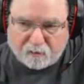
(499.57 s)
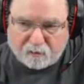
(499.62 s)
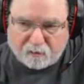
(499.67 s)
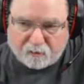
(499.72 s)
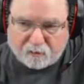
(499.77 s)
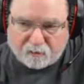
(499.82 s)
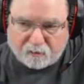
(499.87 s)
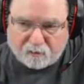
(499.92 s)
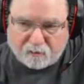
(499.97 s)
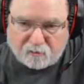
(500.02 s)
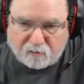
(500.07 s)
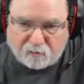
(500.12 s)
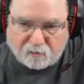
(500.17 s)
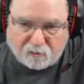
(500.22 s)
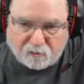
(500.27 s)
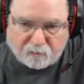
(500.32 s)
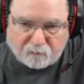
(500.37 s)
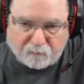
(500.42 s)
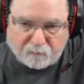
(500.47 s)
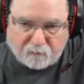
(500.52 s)
is can you
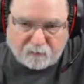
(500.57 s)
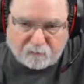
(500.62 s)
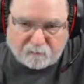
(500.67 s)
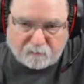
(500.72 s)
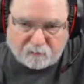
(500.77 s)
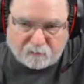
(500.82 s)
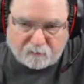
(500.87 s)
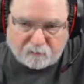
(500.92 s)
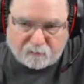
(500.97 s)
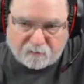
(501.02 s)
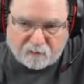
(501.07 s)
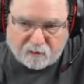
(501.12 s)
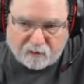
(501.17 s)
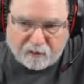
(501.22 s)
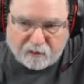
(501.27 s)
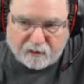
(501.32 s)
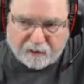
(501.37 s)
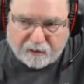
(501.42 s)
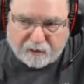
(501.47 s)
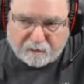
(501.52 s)
keyframe these
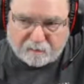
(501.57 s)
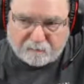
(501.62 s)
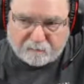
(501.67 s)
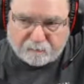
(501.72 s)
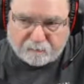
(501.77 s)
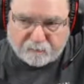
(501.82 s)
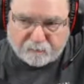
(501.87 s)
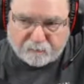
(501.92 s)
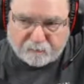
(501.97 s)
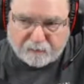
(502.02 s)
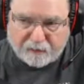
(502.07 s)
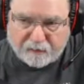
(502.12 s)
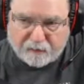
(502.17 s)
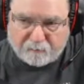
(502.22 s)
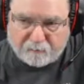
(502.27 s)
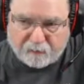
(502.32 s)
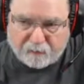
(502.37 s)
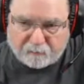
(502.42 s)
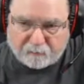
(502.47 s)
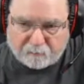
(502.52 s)
and
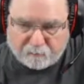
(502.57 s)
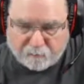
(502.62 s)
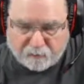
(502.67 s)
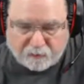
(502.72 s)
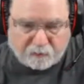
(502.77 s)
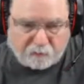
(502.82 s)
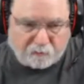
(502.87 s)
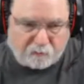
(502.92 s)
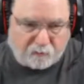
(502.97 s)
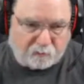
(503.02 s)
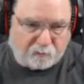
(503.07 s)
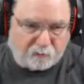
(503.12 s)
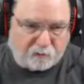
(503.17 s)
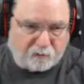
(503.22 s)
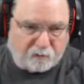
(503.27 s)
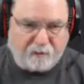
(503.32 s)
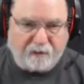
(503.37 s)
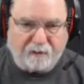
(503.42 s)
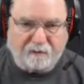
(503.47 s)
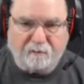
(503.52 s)
animate them? But anyway, we'll get
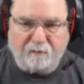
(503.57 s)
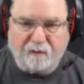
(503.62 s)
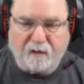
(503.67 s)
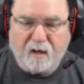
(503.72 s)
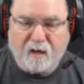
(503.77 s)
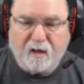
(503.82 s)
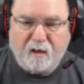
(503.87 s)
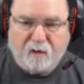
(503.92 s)
back to that.